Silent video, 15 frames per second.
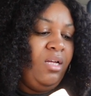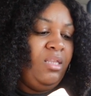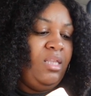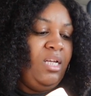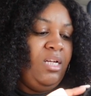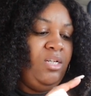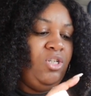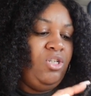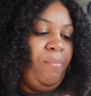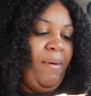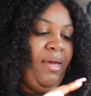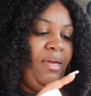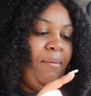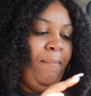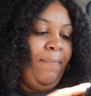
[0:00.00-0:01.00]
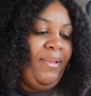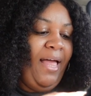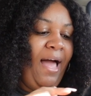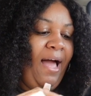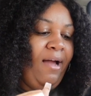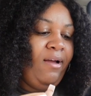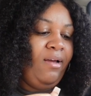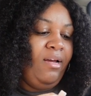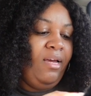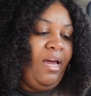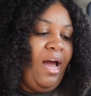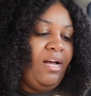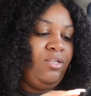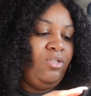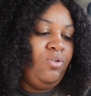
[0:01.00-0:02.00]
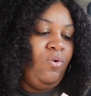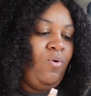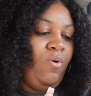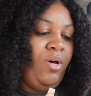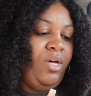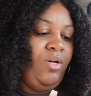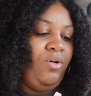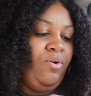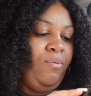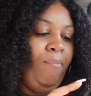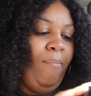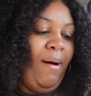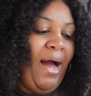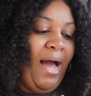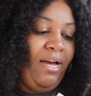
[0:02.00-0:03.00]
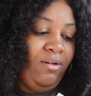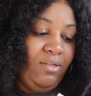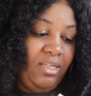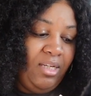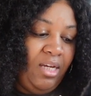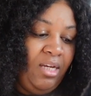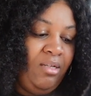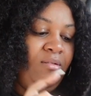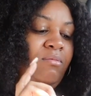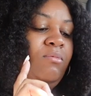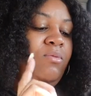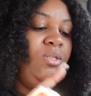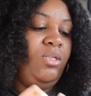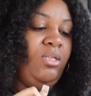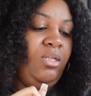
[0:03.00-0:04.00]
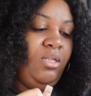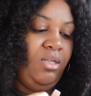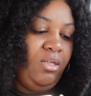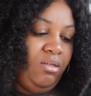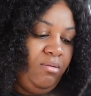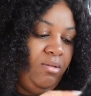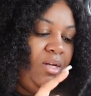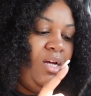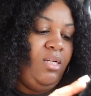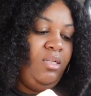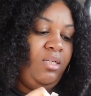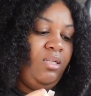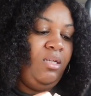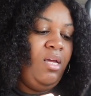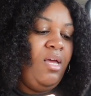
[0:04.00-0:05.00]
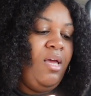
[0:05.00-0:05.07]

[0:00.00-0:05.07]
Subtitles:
Then Jamaican black. Castor oil. Biotin, which is a good. Yes.